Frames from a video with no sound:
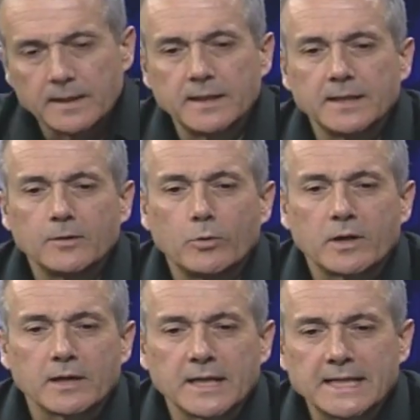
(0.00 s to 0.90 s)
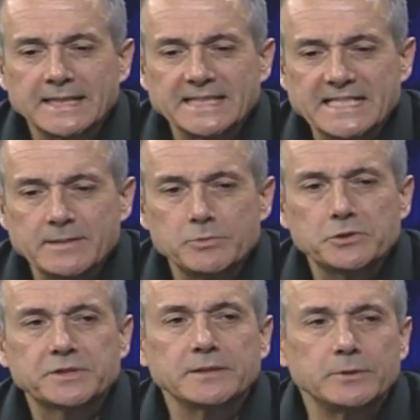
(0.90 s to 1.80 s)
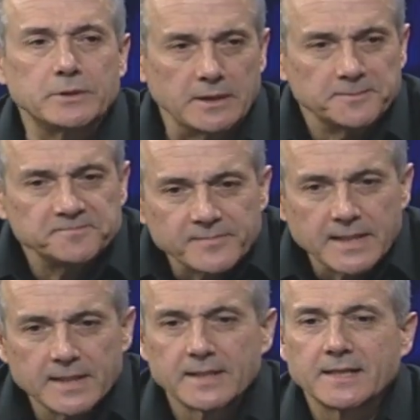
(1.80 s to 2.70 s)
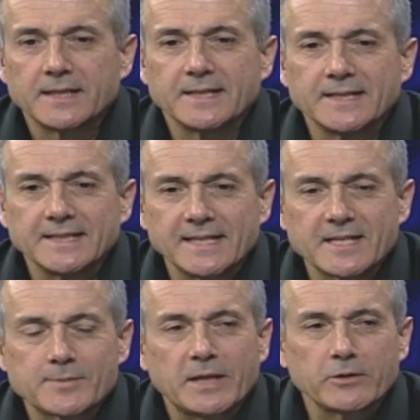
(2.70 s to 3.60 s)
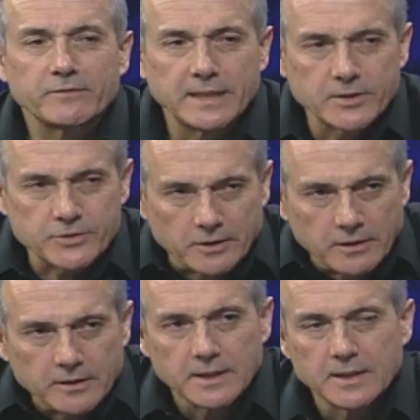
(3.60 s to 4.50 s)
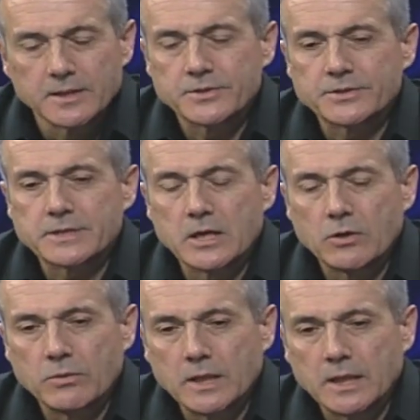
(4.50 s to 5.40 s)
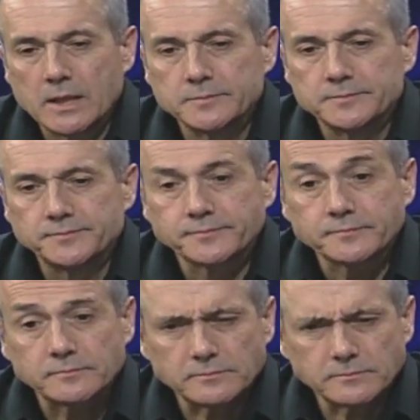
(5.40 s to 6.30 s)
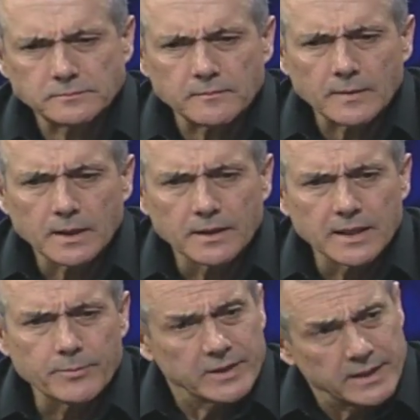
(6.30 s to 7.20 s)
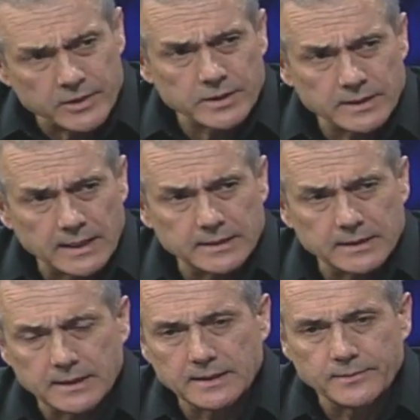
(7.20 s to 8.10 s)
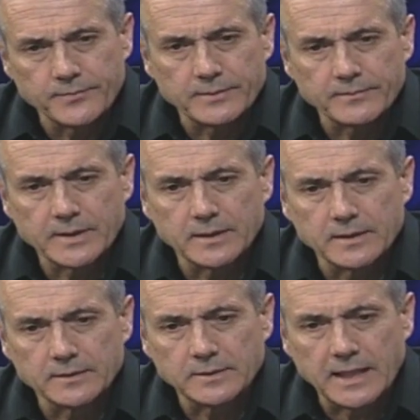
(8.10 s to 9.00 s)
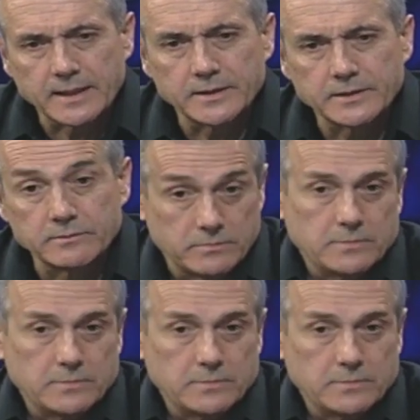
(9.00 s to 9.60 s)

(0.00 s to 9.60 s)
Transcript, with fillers: uh, or uh, immutable. Uh, it is part of nature. So um, the prediction that um, uh, I can,